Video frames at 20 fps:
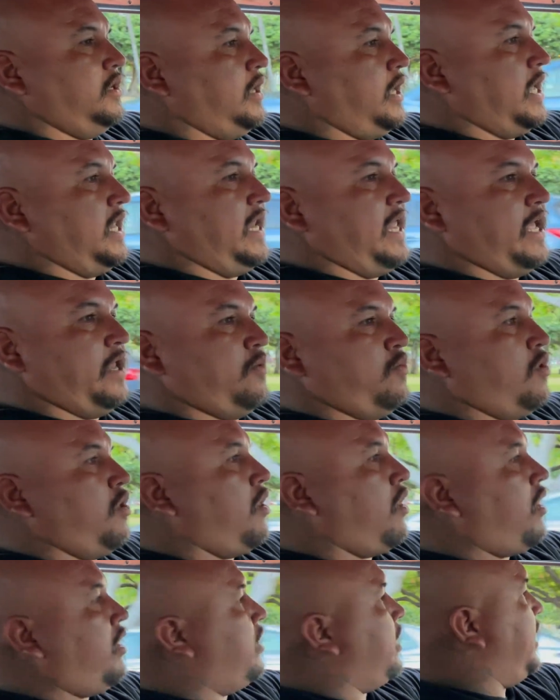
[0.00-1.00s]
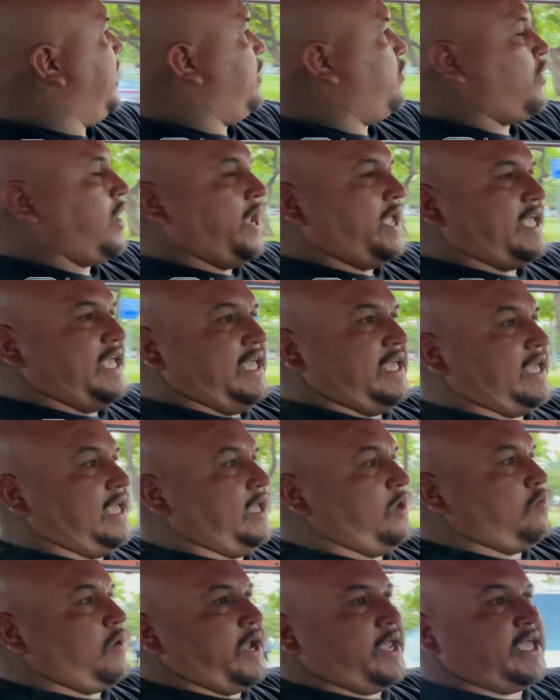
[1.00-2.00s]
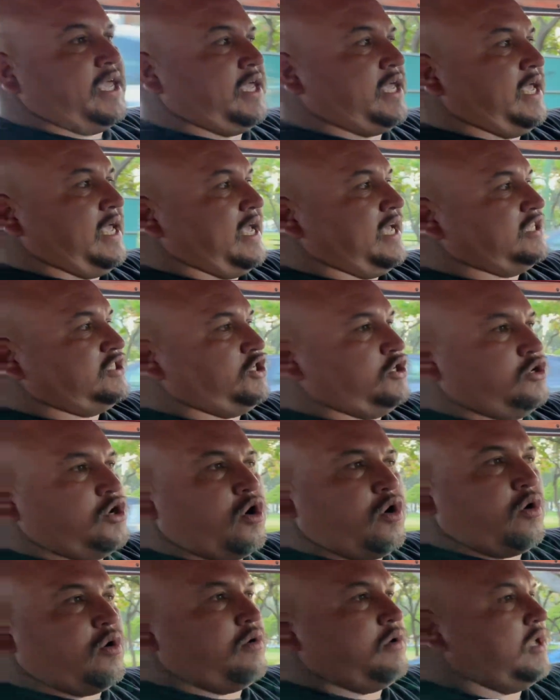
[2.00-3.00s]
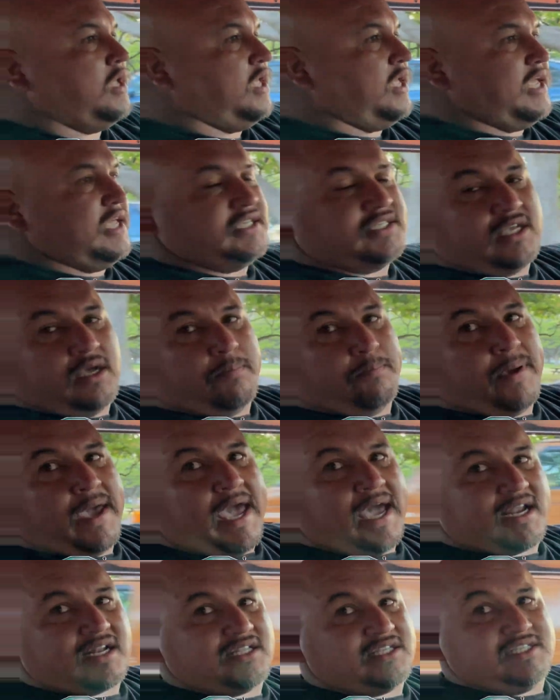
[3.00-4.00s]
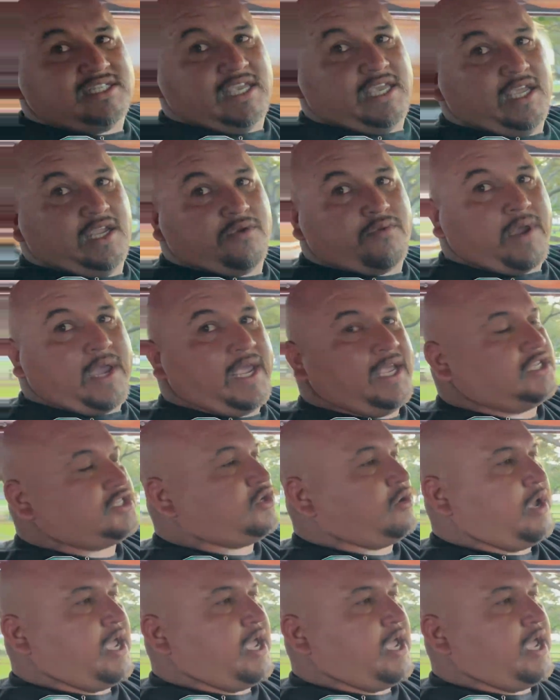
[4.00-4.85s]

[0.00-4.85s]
And then we'll all hit Waikiki. Waikiki, as you know, is a packed scene, right? So